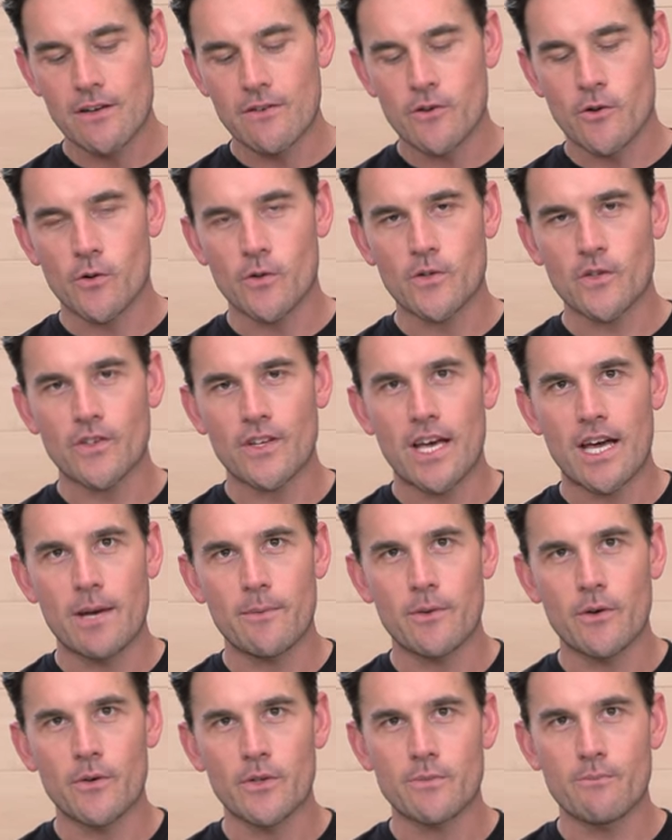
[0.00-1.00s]
Of course,
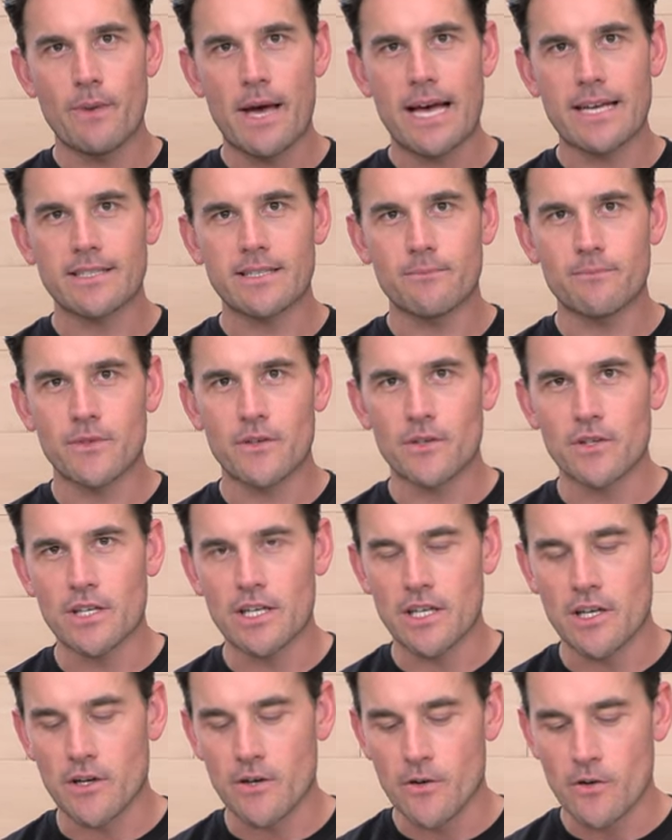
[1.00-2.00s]
Klim always backs up their
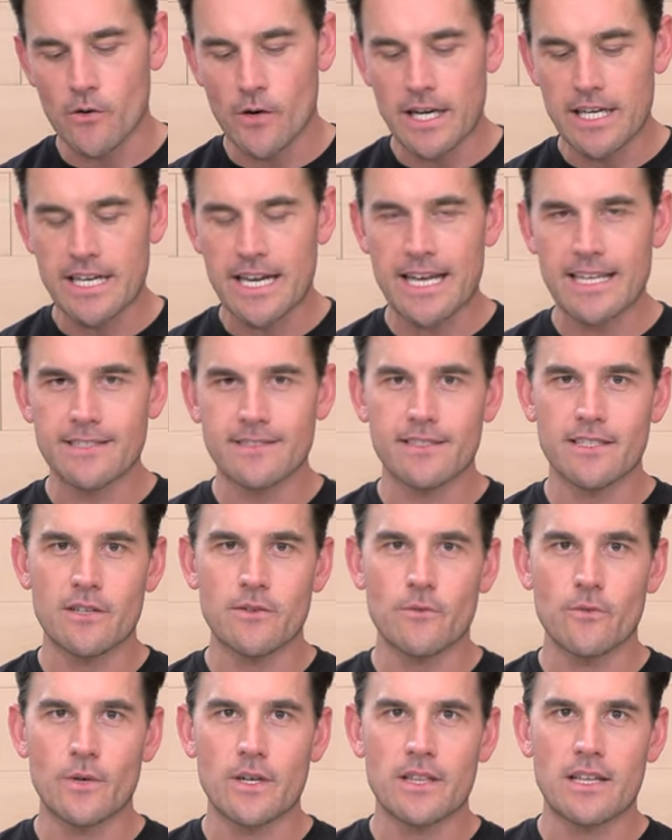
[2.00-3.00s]
gear quite nicely
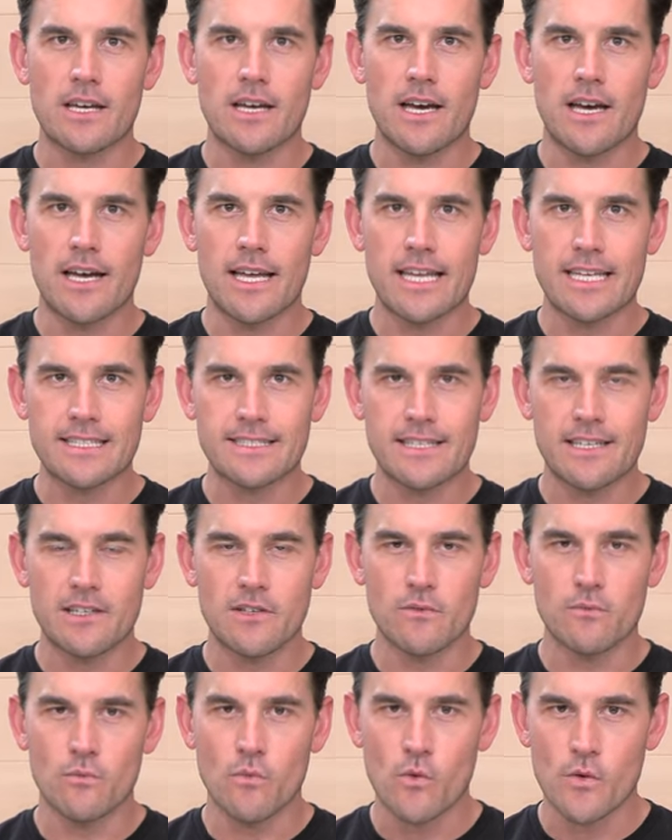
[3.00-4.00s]
with extended